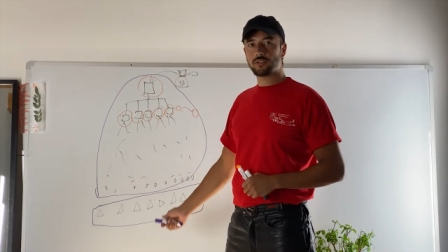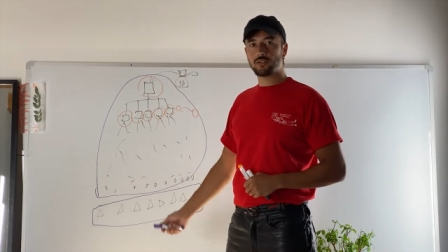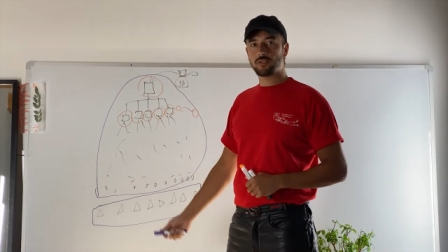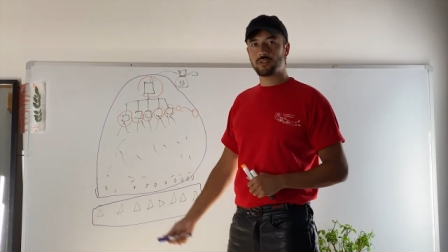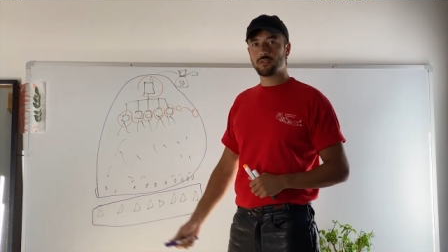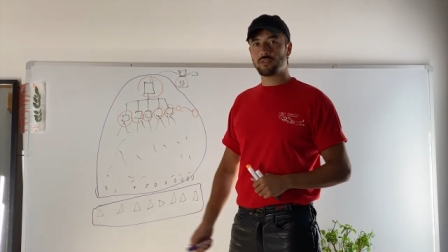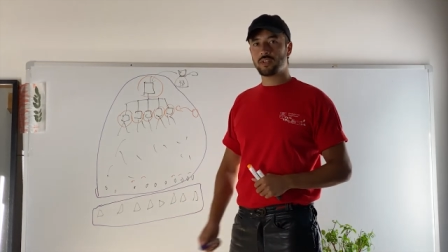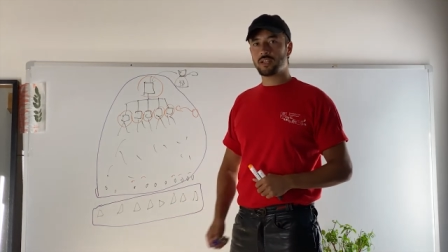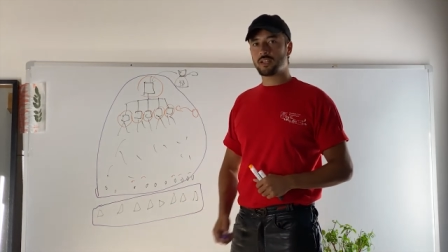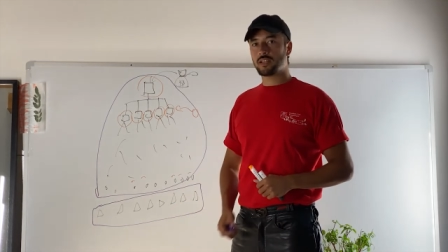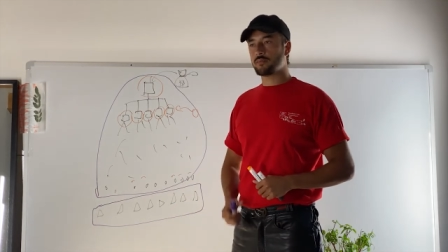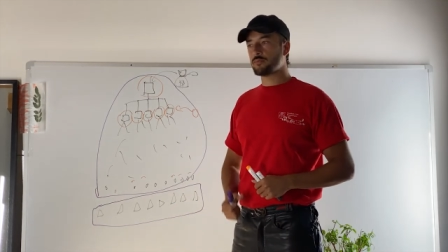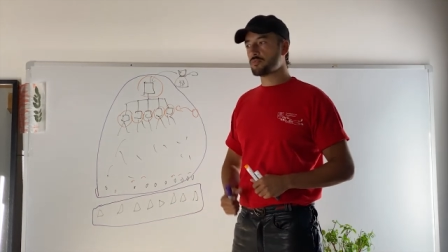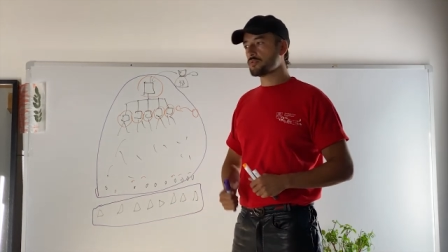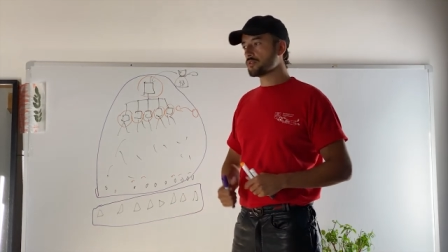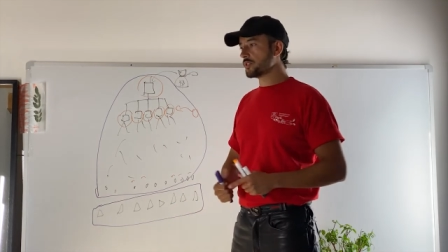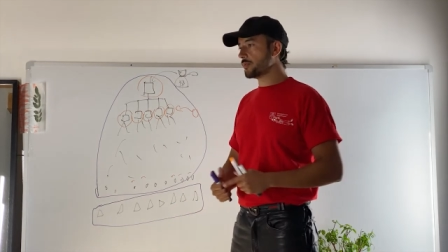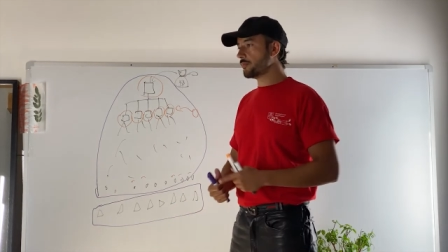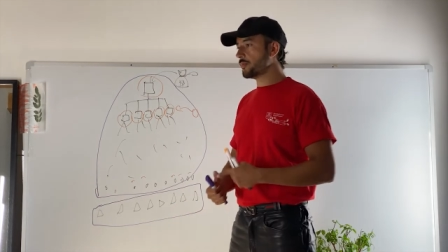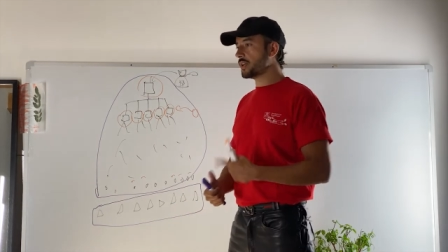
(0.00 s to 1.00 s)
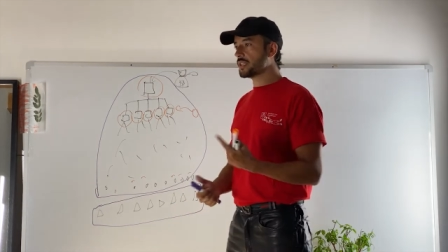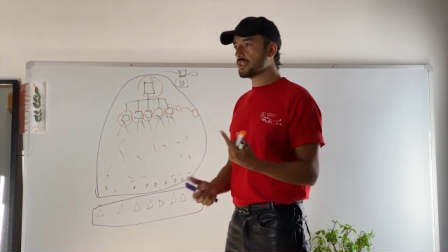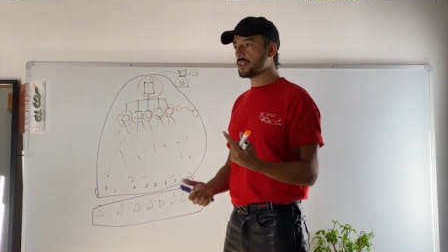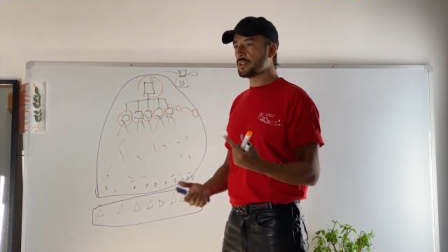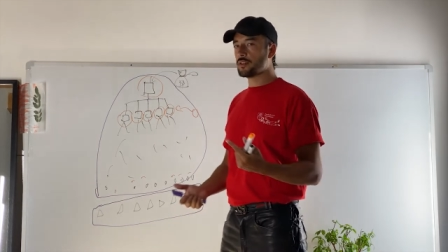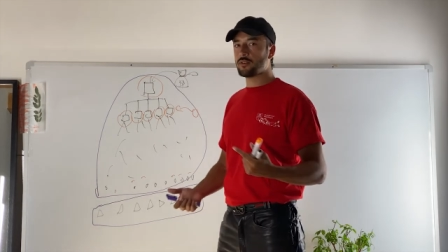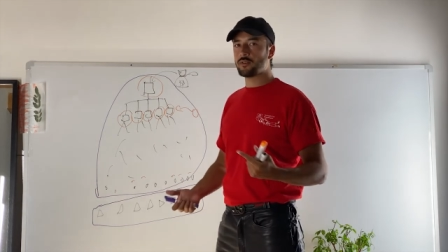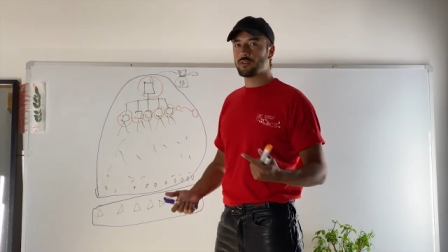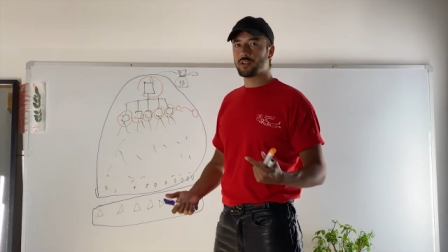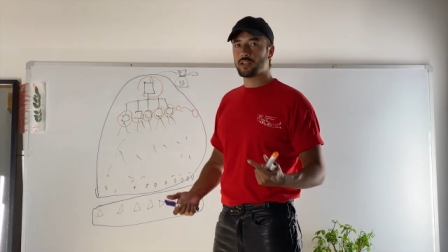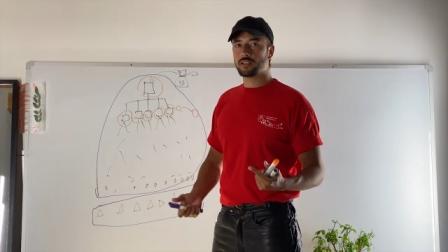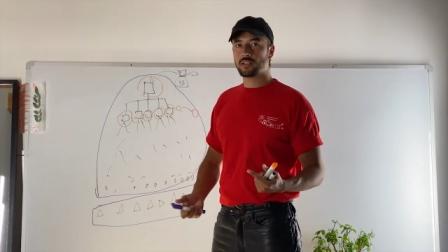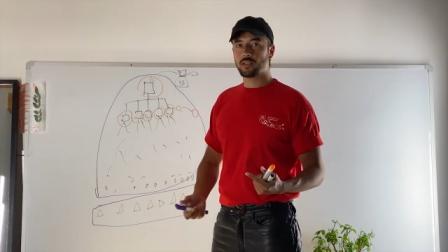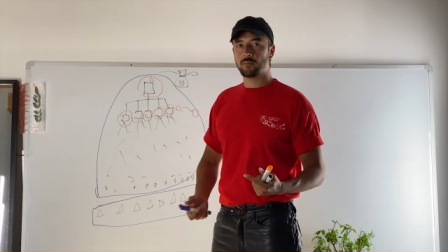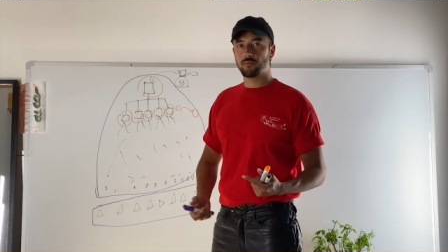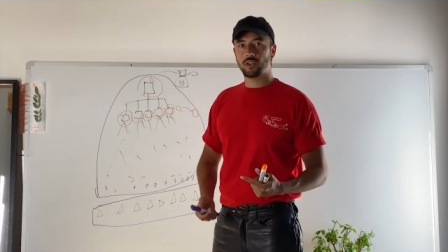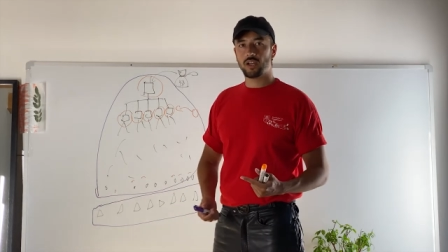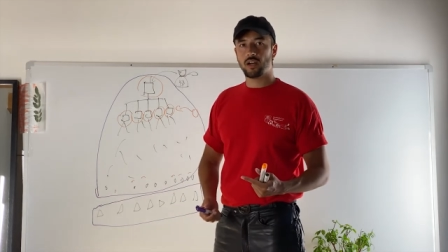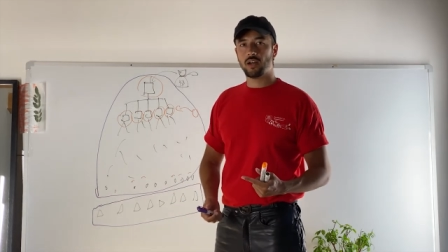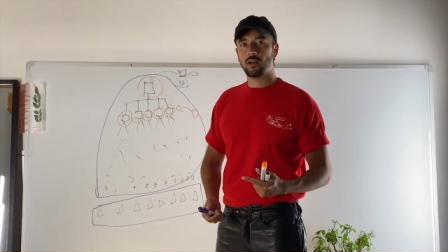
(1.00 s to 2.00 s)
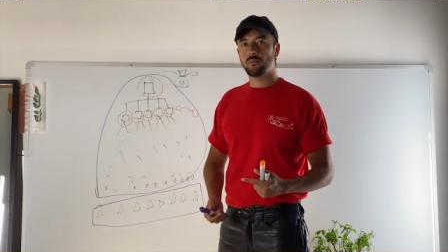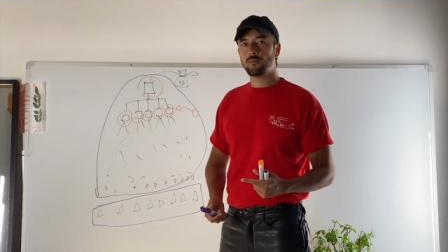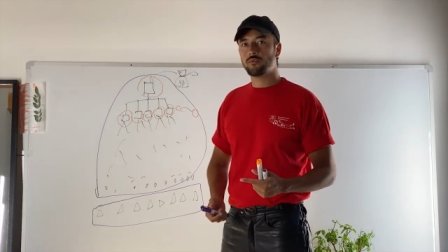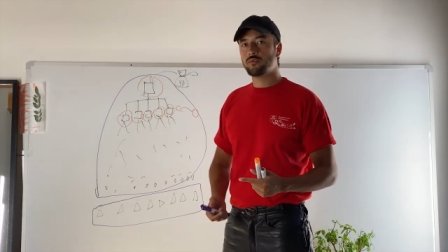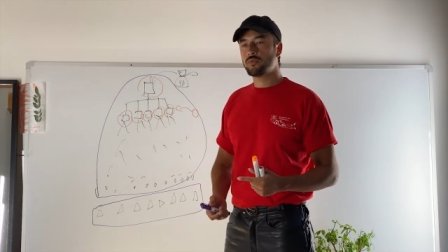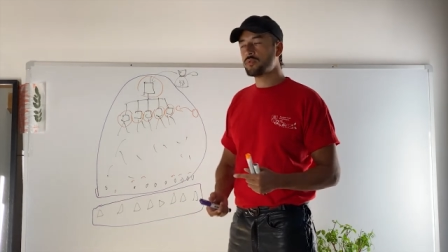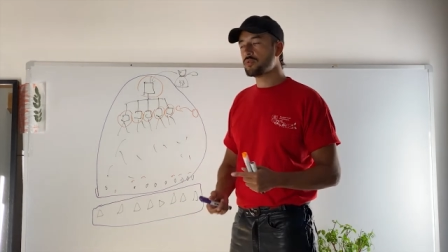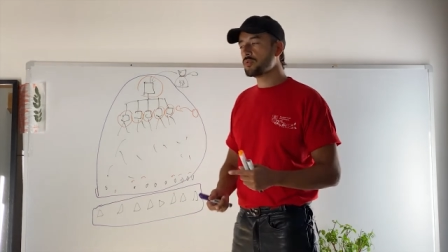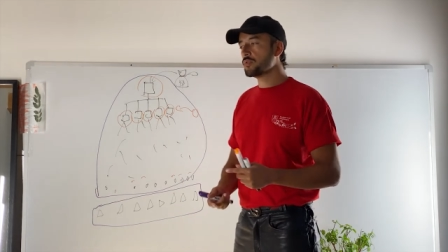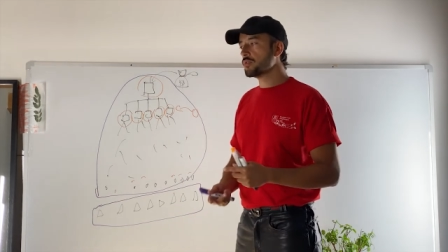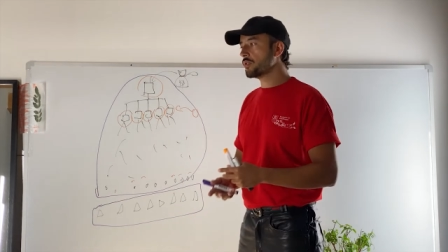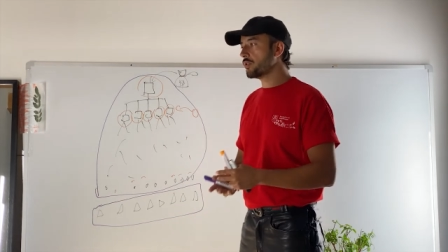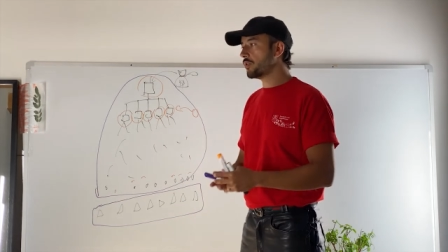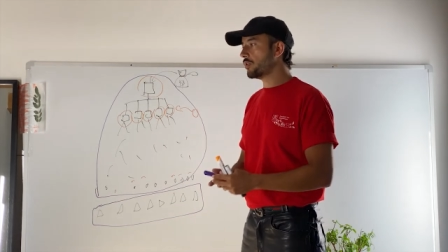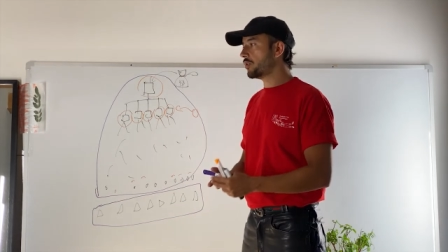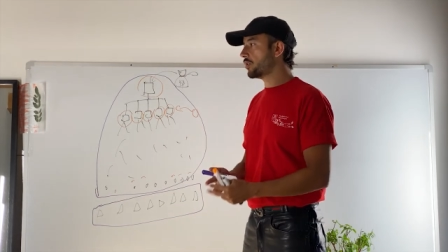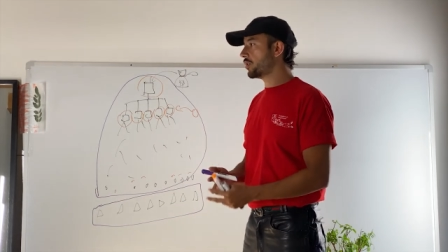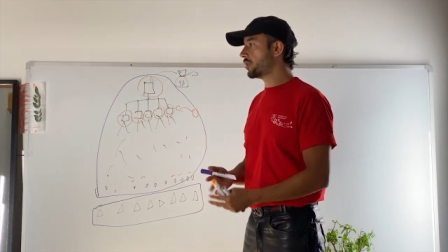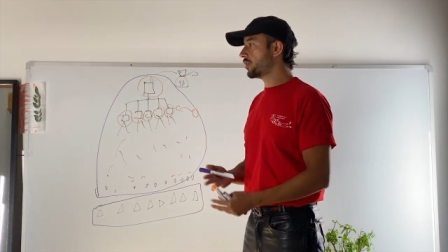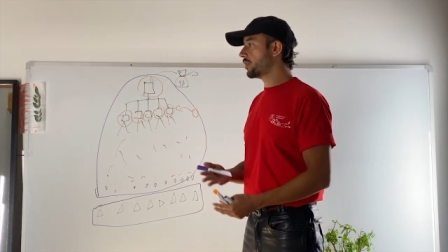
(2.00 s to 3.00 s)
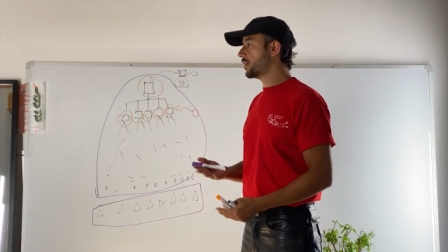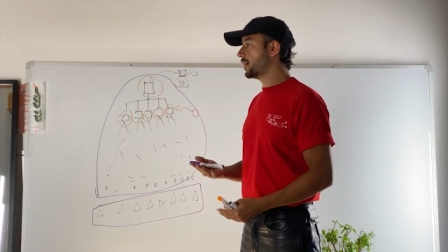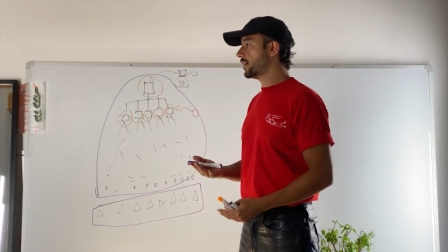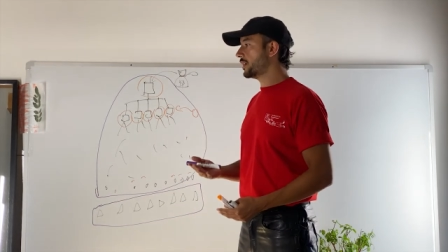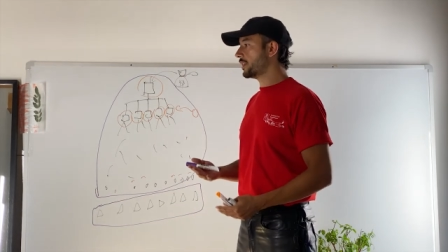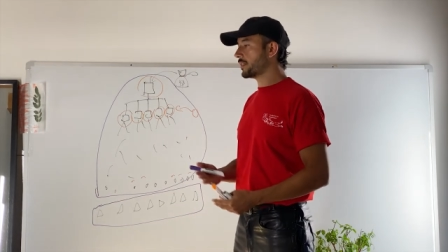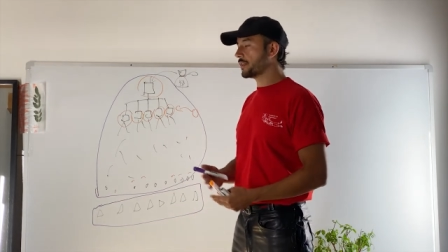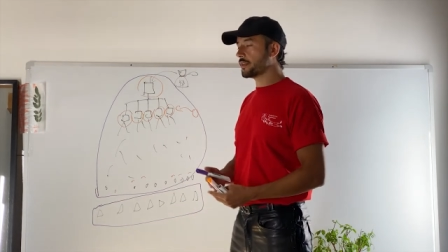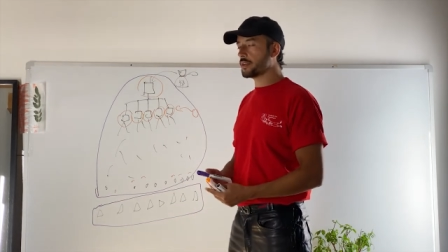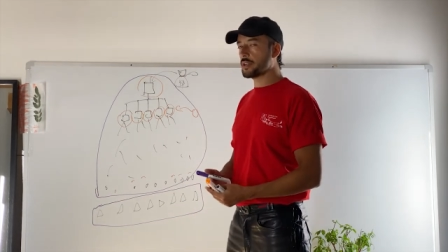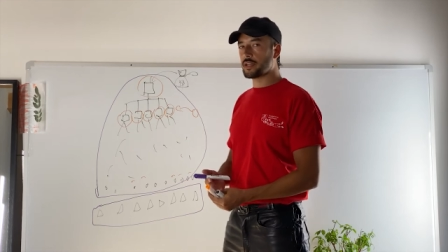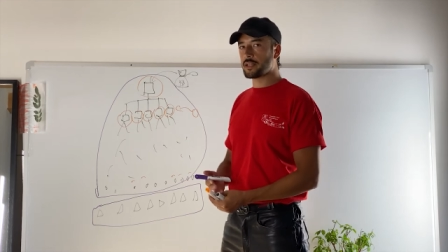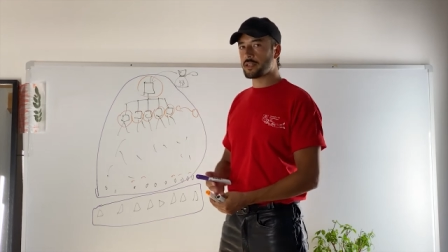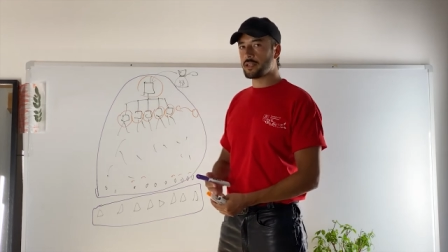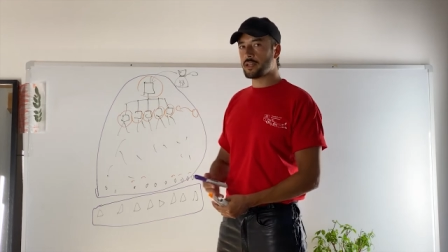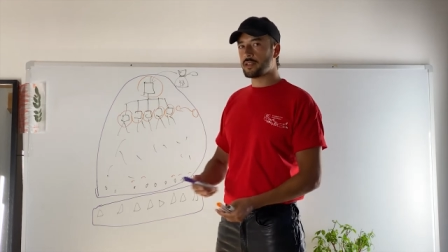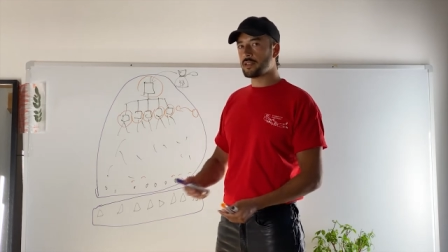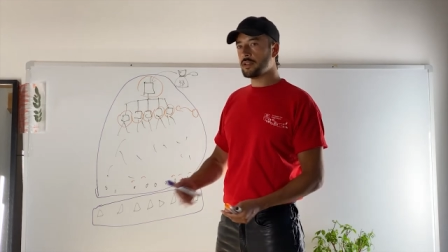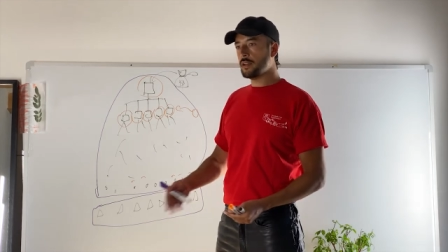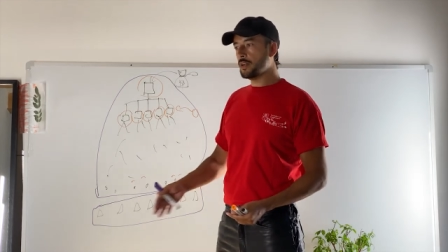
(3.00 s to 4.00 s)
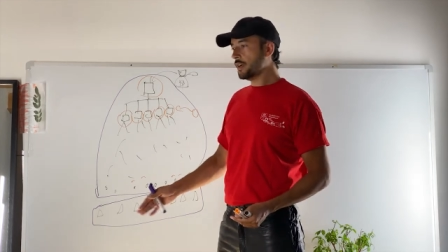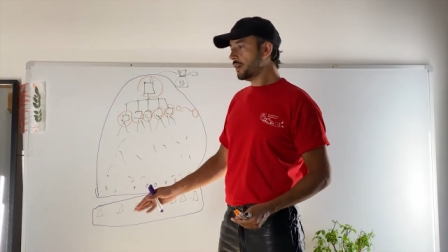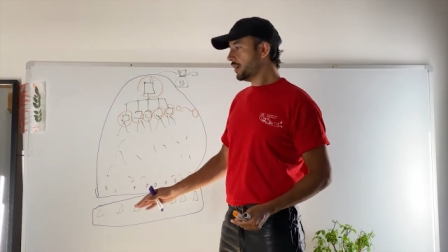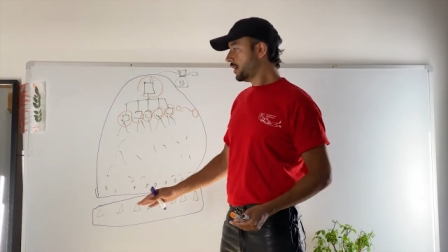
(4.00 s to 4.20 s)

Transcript: So if they can put some material that can be harmful or anything like that,